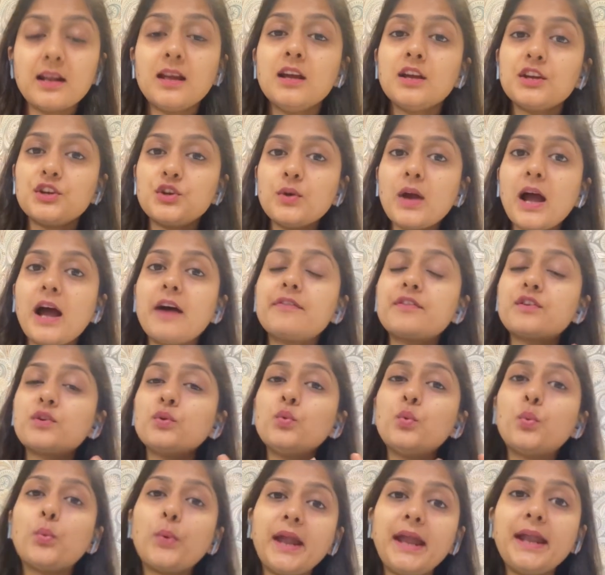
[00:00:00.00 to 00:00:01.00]
You have to
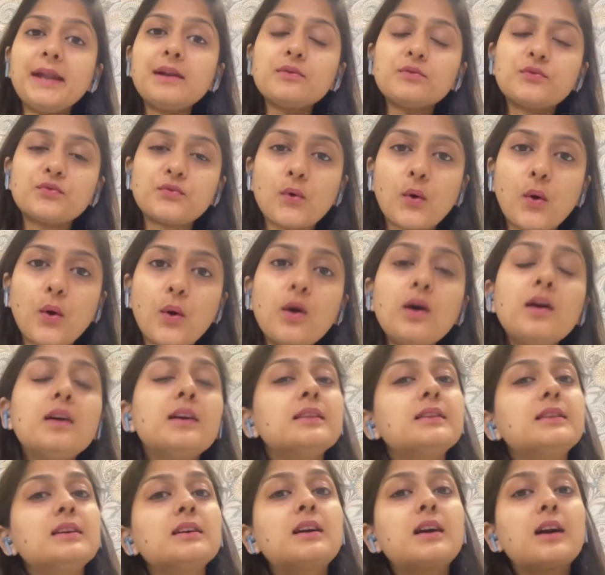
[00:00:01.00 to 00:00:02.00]
wait for
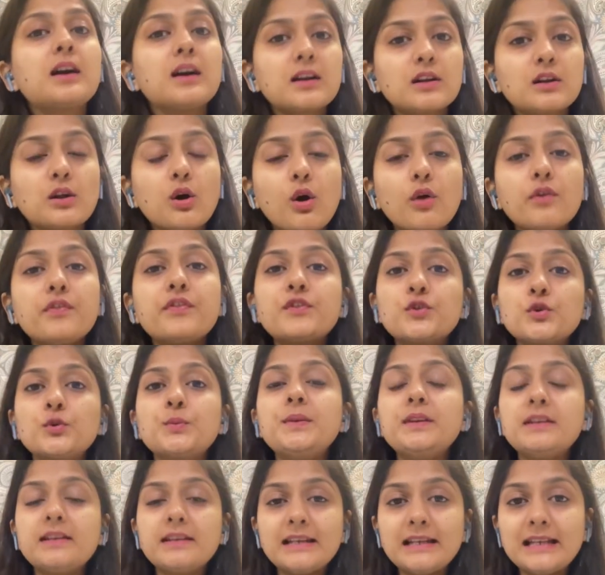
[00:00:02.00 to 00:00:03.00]
the cutoff to be
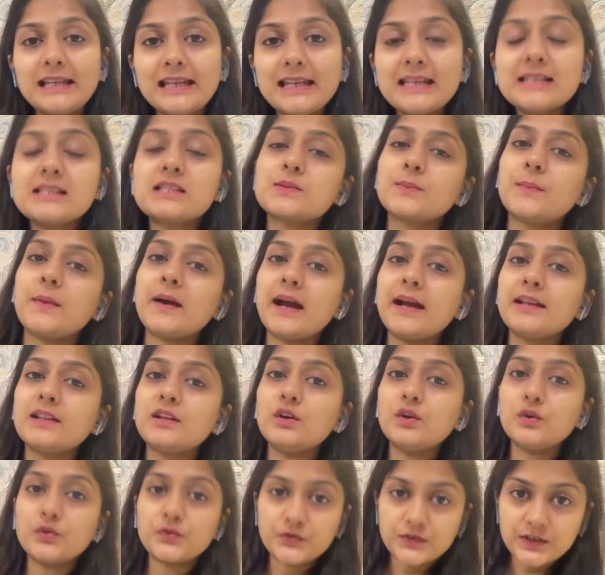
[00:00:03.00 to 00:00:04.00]
released by the
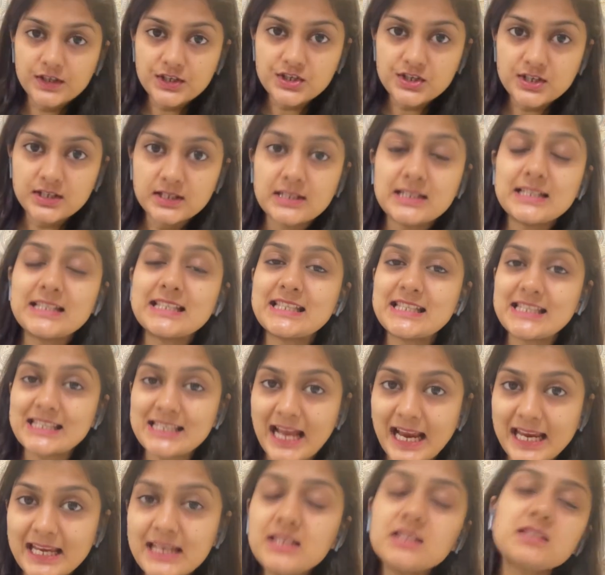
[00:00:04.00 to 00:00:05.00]
official
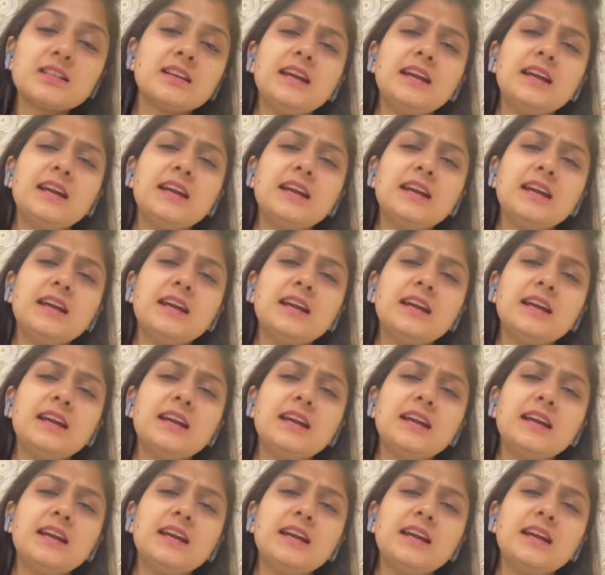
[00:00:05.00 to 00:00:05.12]
site.